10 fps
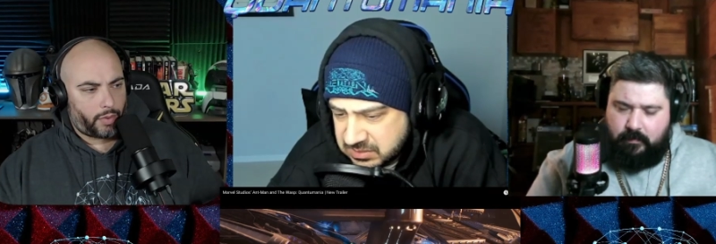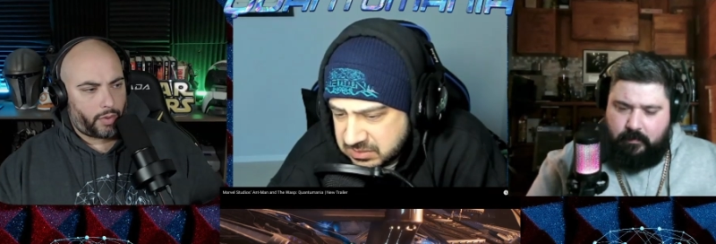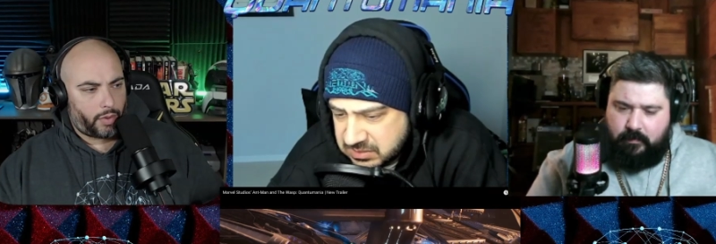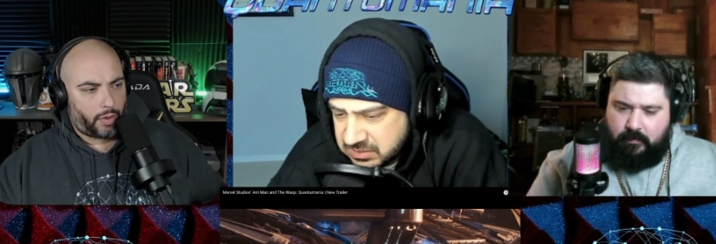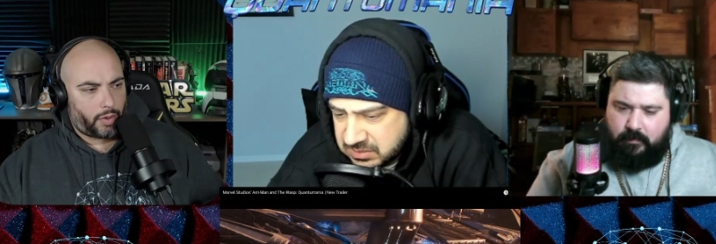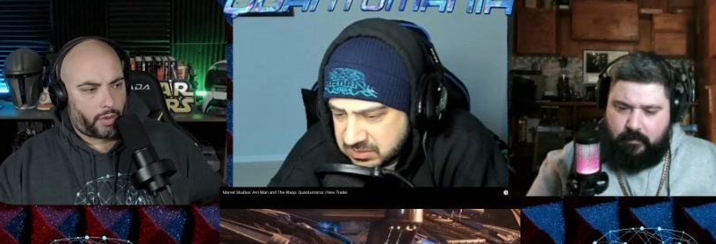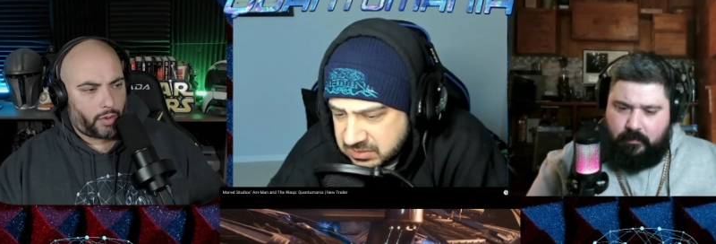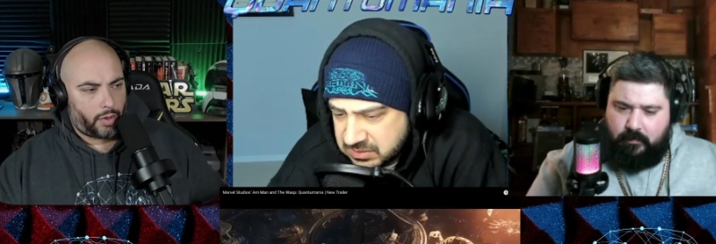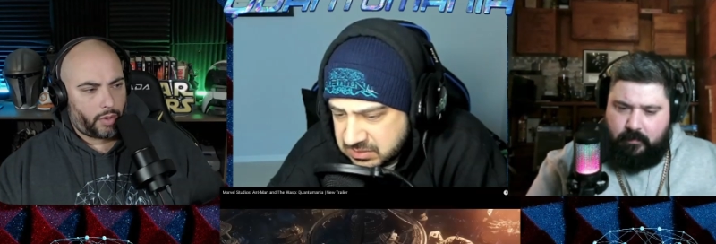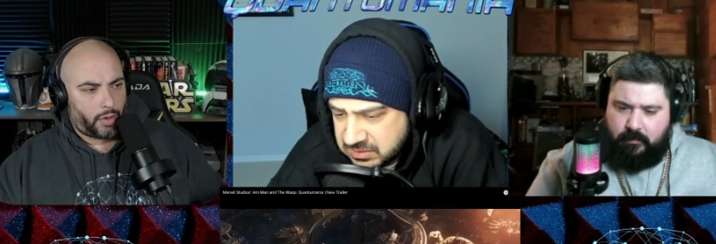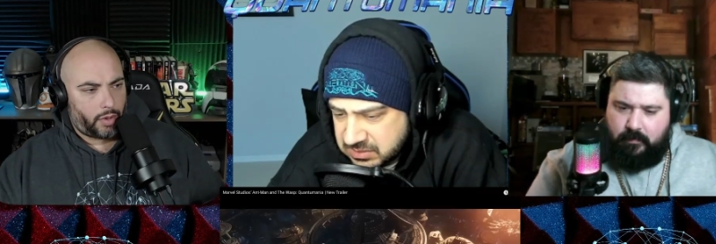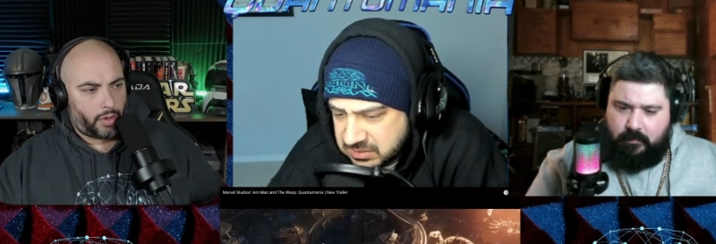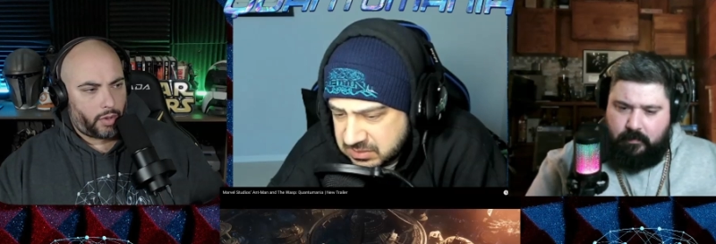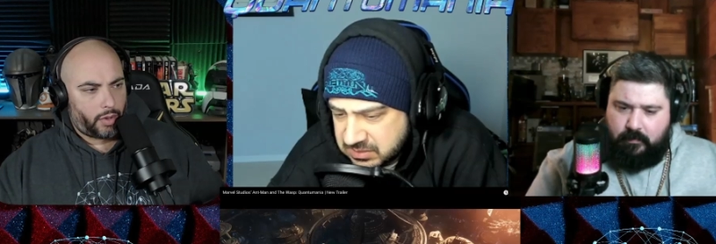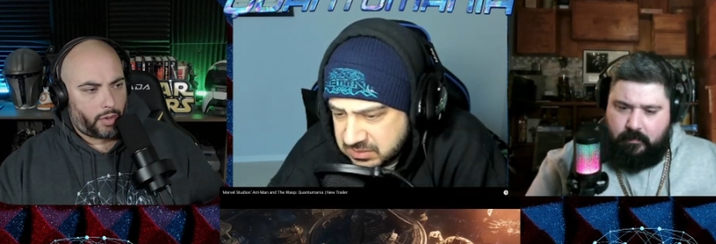
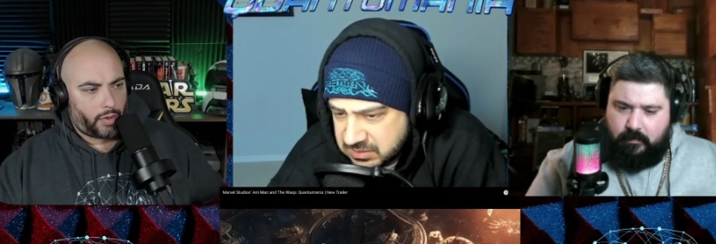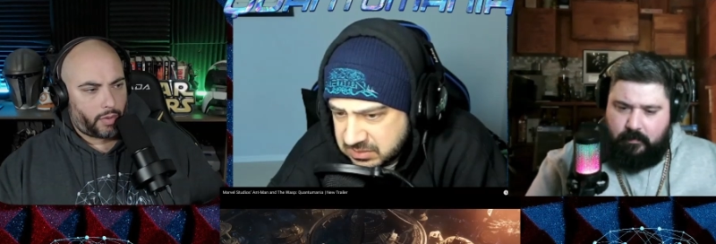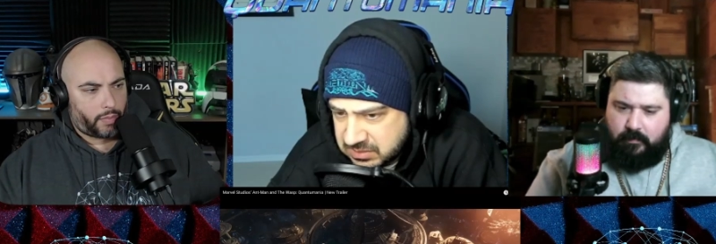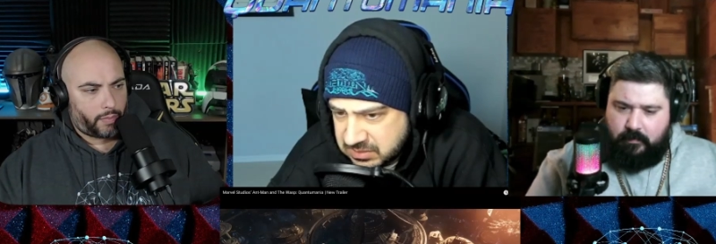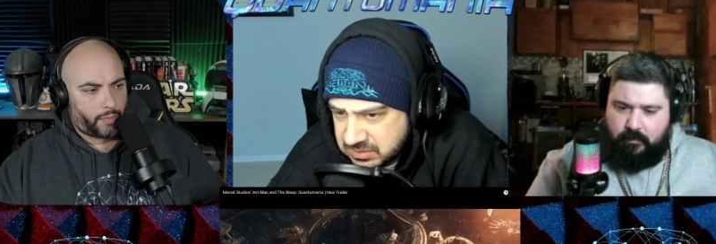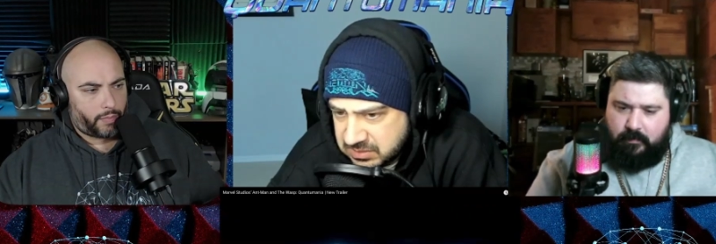[no speech]